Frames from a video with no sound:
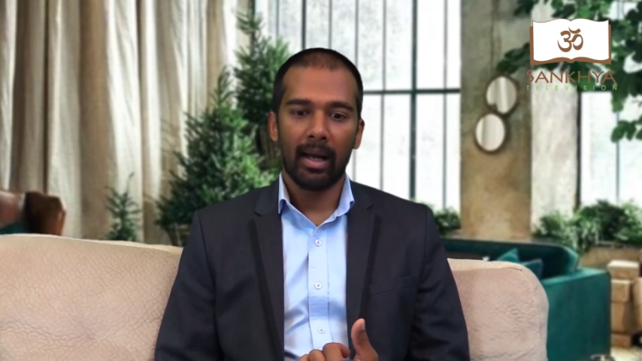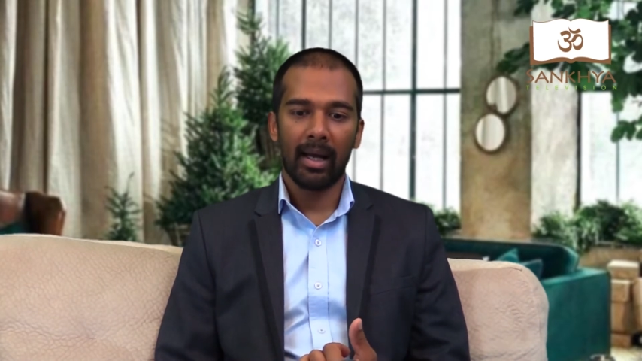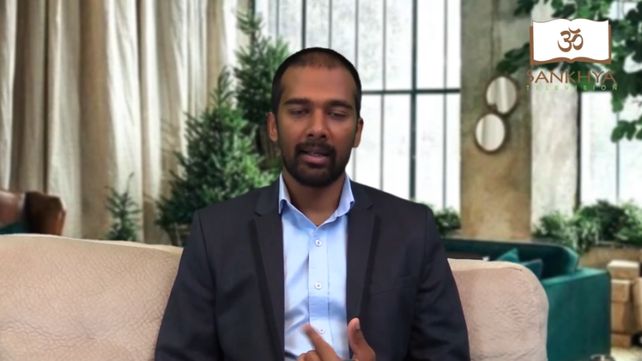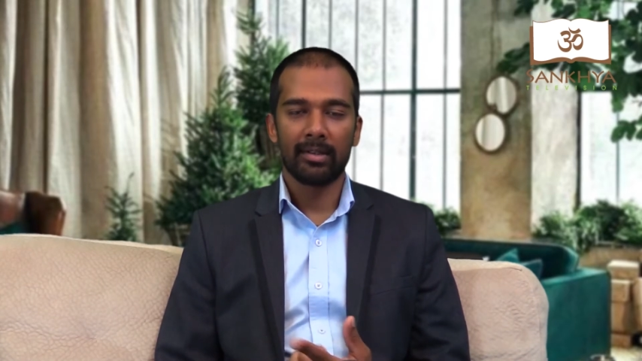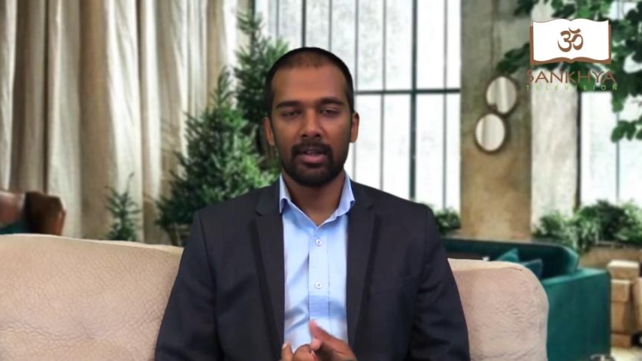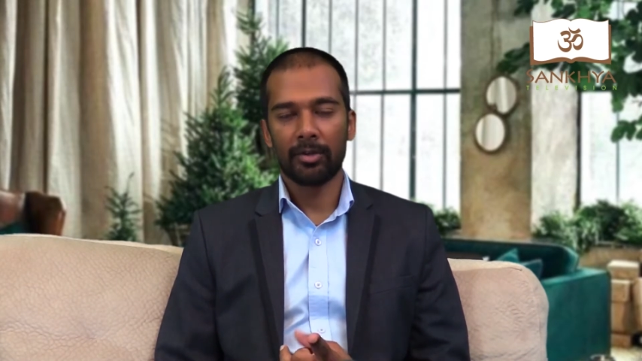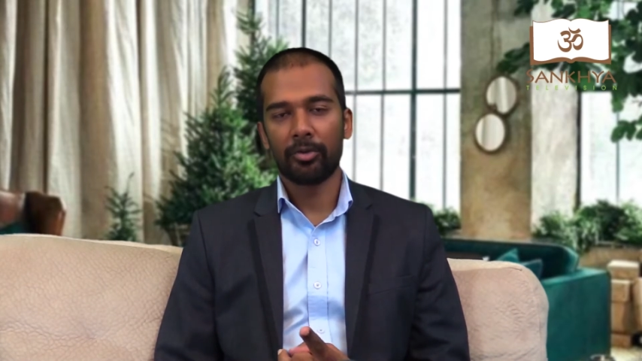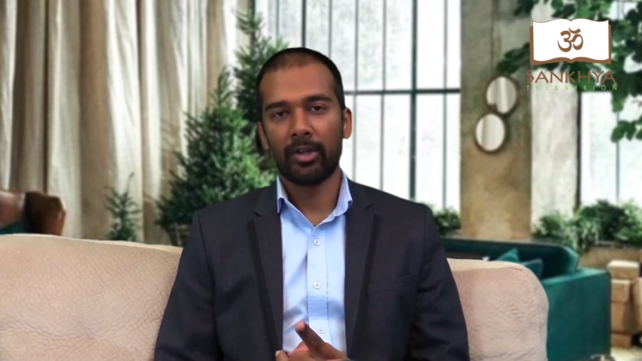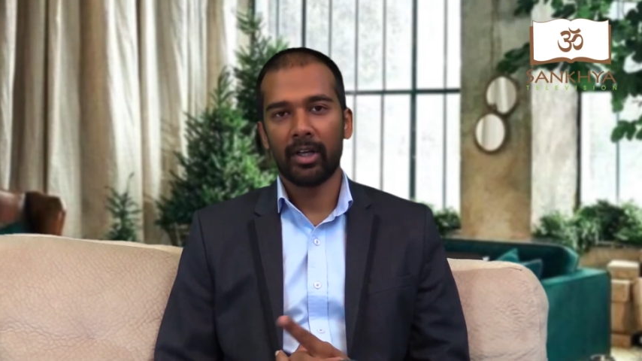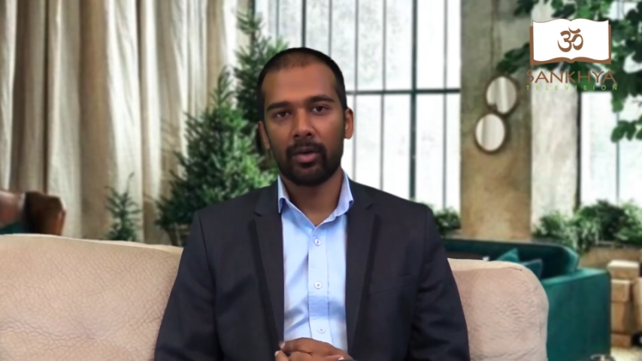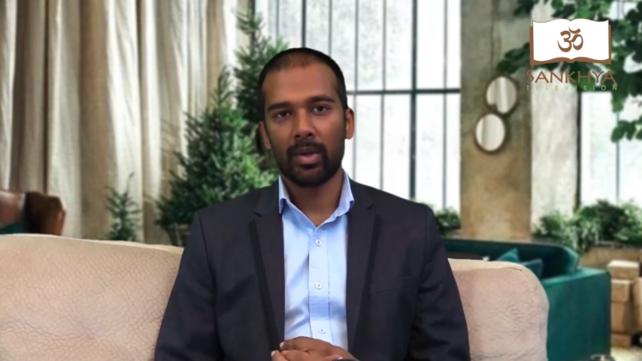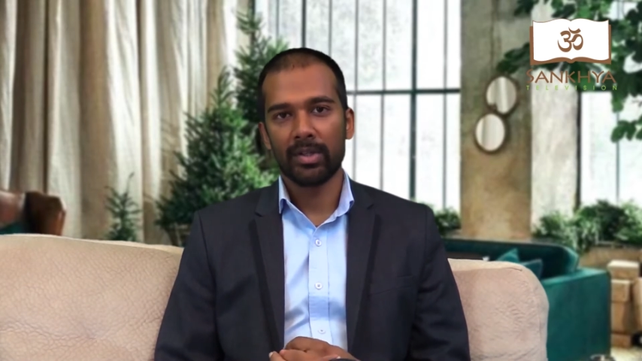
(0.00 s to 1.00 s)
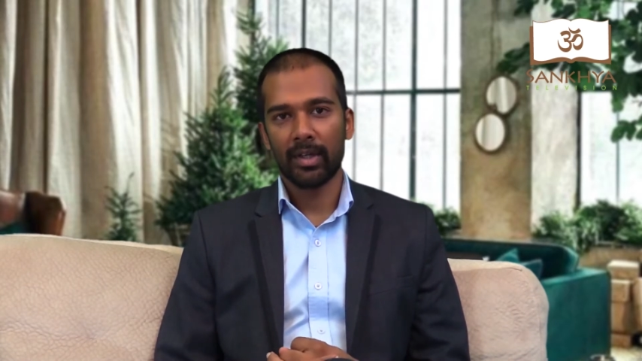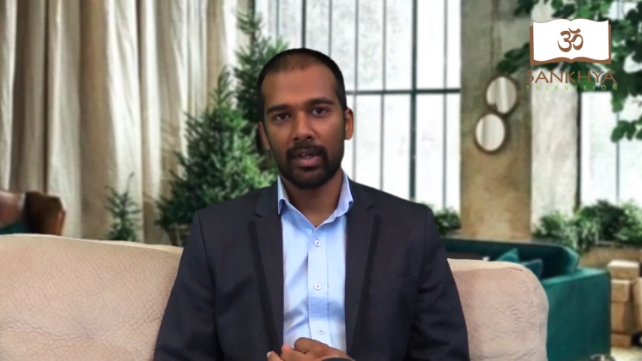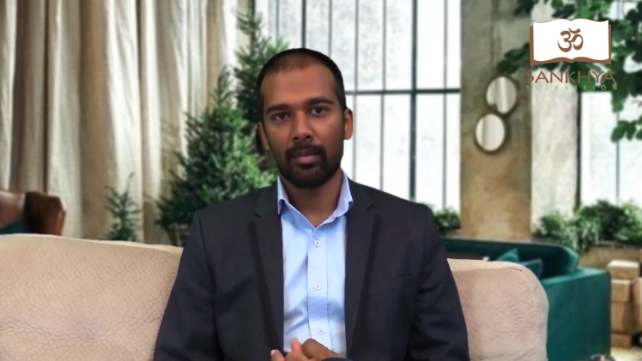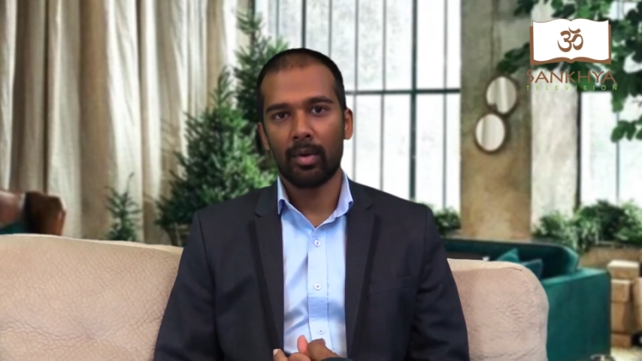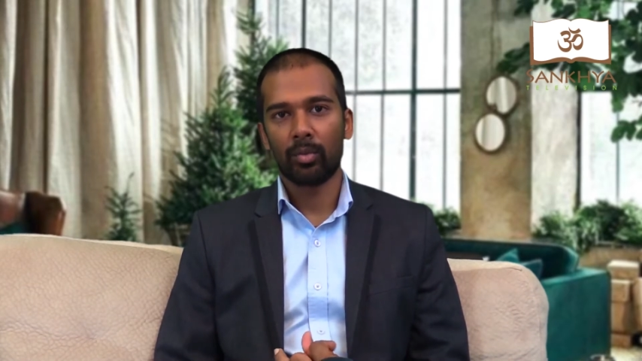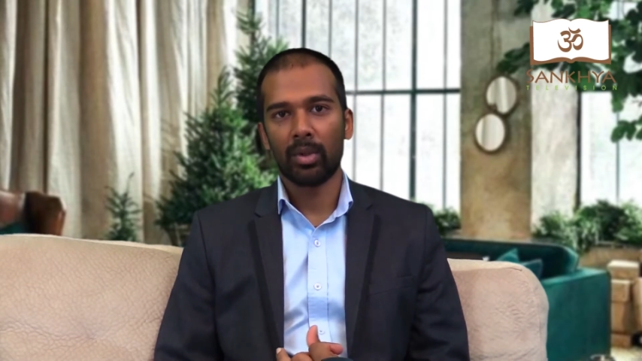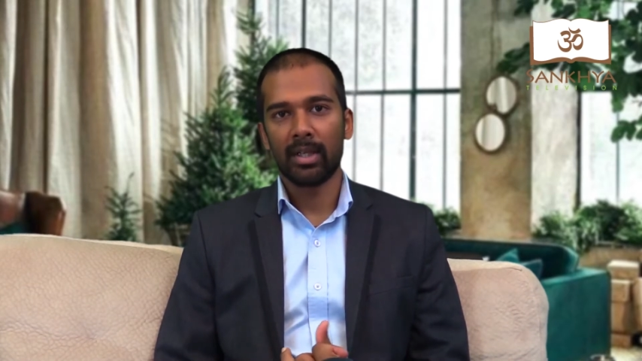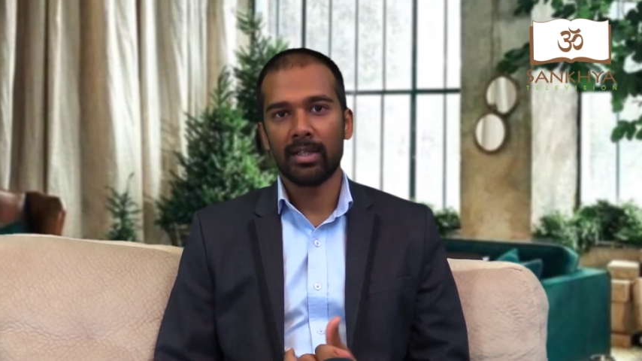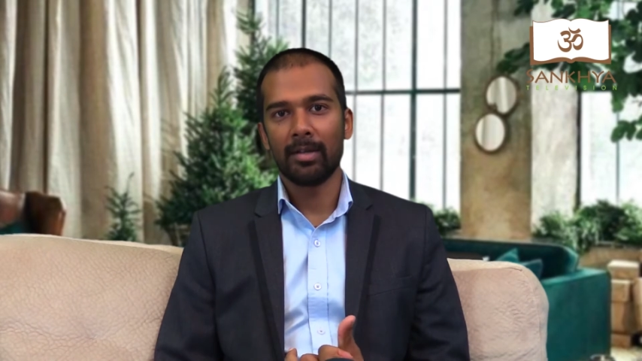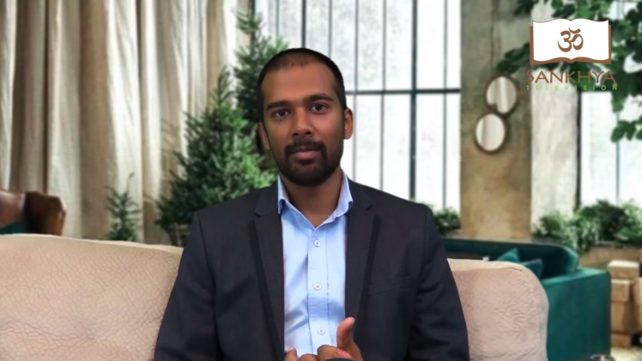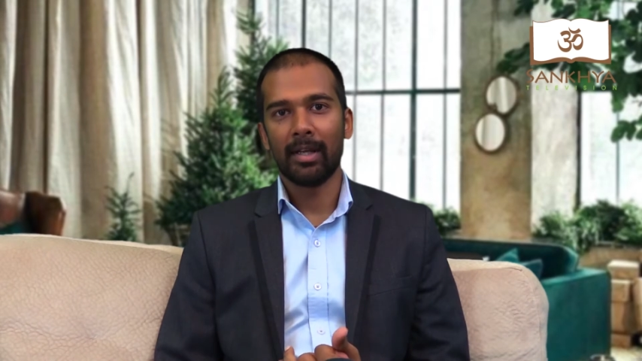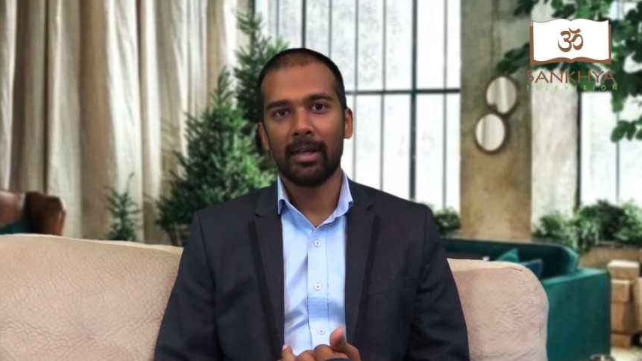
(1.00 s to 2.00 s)
And it's not really a question about what is
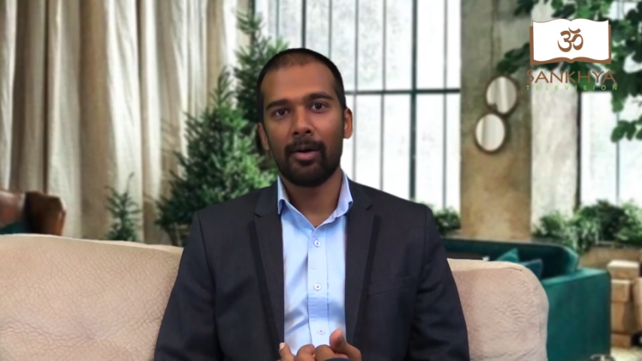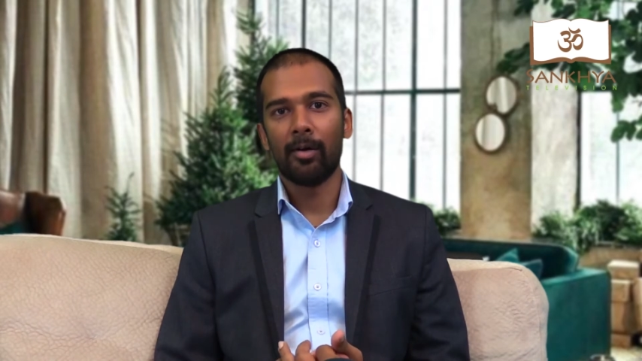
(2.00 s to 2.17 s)
the meaning